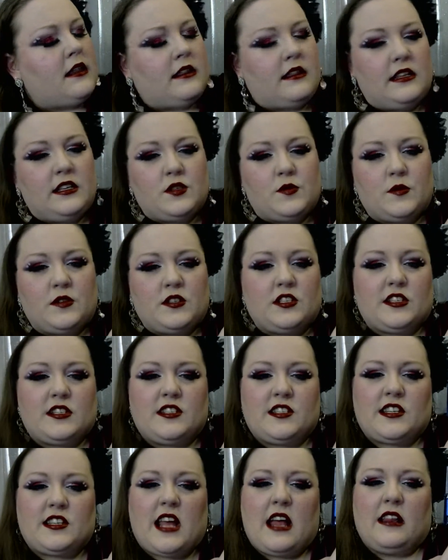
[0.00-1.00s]
This one's
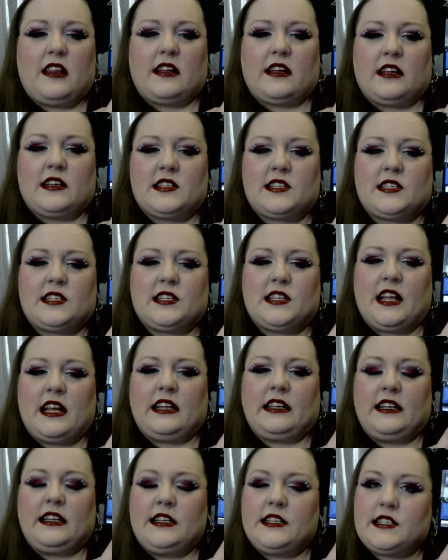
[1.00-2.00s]
just kind of like a
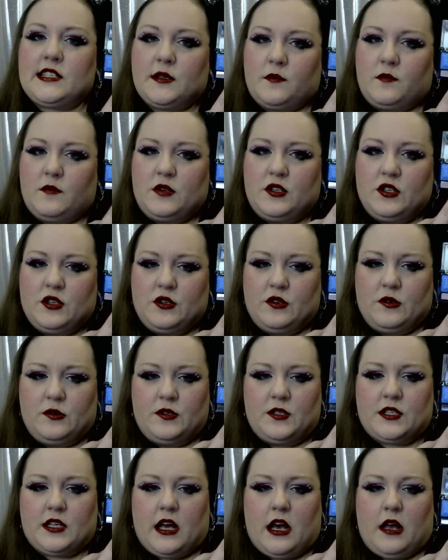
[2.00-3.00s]
slightly subdued
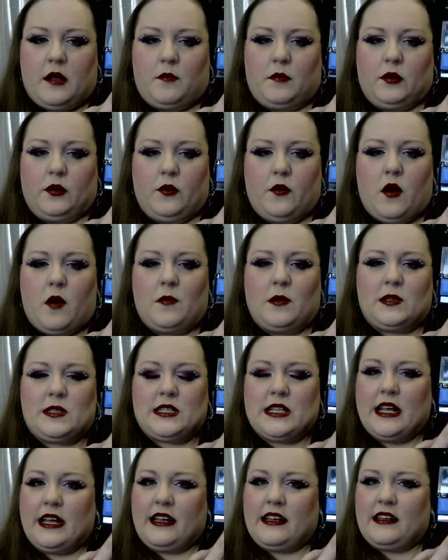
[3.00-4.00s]
sky blue,
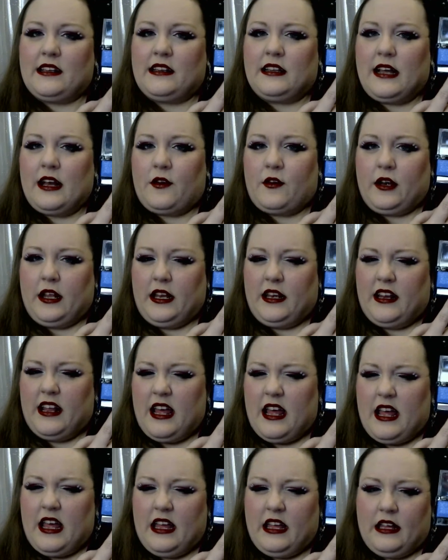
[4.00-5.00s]
almost like cloudy
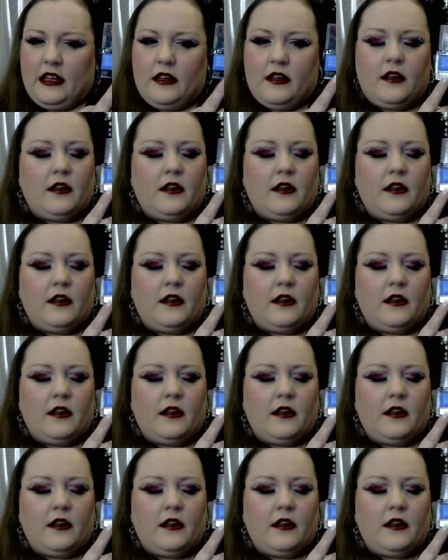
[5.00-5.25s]
day.